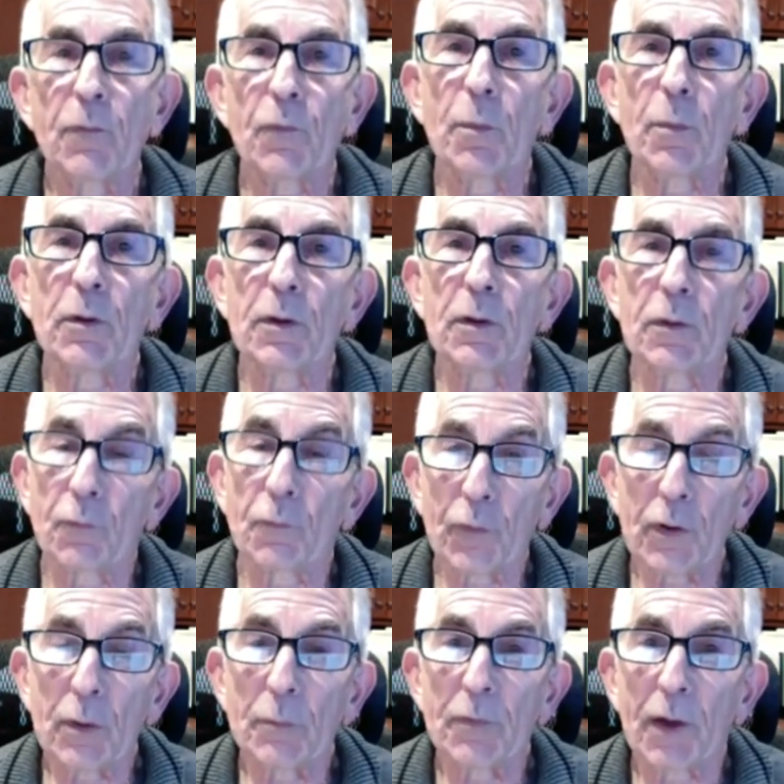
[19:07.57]
for building the
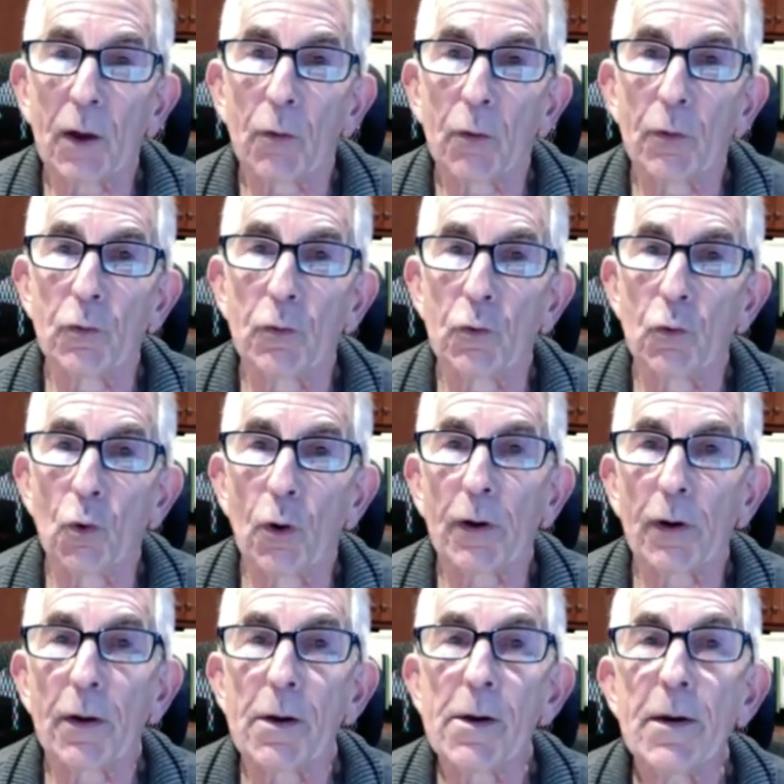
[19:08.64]
Freedom Tower in New York.